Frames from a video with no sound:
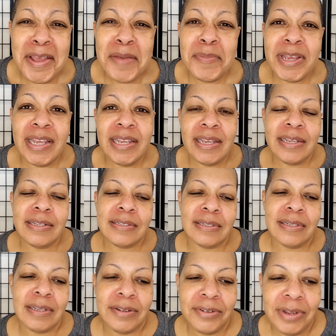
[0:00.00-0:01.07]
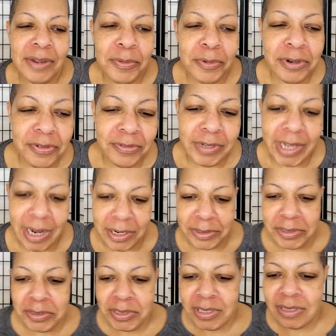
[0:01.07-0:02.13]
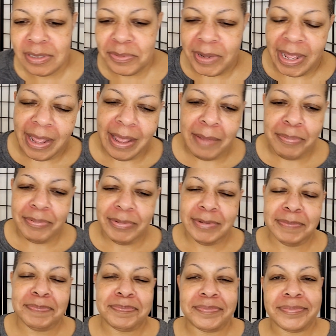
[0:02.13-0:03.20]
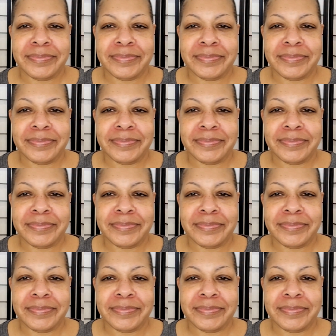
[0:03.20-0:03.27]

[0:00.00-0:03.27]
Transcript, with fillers: but he, he's a, a wonderful doctor. So this is what happened.